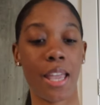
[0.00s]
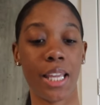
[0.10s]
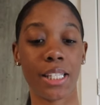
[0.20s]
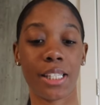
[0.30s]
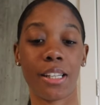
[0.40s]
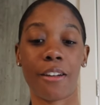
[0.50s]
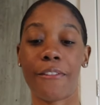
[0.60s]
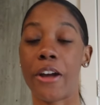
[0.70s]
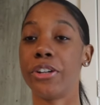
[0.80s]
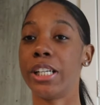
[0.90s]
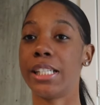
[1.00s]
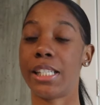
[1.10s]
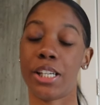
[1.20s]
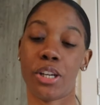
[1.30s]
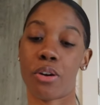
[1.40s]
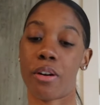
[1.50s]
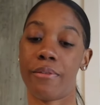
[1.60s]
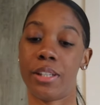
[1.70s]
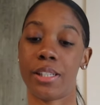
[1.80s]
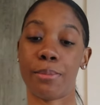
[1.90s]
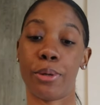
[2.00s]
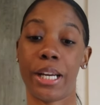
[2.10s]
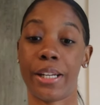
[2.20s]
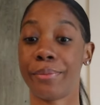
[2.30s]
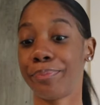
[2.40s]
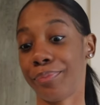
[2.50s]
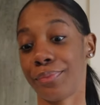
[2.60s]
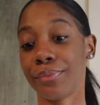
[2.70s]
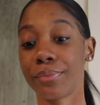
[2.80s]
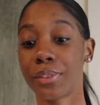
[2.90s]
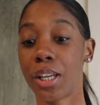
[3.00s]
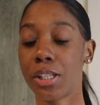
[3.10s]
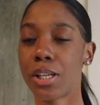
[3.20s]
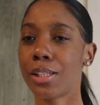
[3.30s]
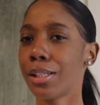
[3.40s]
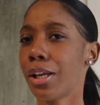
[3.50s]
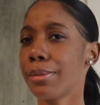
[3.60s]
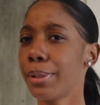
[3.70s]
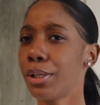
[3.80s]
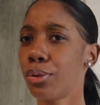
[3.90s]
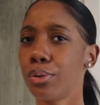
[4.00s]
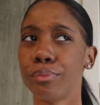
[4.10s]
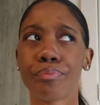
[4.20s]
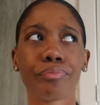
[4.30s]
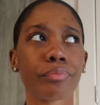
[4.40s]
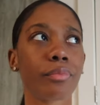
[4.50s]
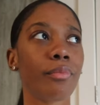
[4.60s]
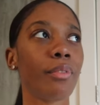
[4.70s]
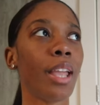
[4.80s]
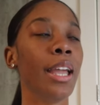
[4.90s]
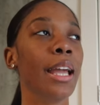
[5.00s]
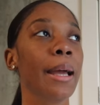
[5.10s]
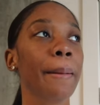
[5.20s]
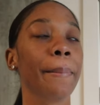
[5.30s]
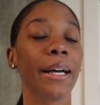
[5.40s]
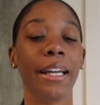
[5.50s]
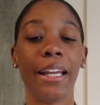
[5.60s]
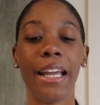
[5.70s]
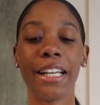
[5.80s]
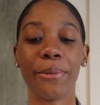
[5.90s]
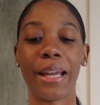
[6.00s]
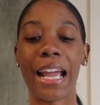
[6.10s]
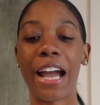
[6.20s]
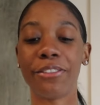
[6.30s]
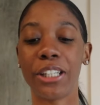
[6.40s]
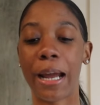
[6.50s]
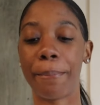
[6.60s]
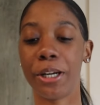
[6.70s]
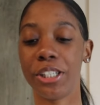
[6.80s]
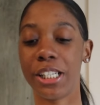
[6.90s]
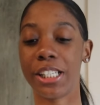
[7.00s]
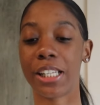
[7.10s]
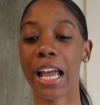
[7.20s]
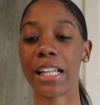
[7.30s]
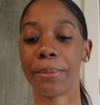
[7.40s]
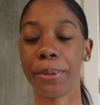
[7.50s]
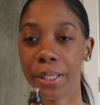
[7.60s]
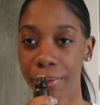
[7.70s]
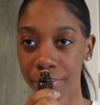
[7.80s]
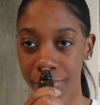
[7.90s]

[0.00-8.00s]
He's the founder and CEO of this brand. So I thought that was pretty cool. But anyway, after I purchased, I had to put,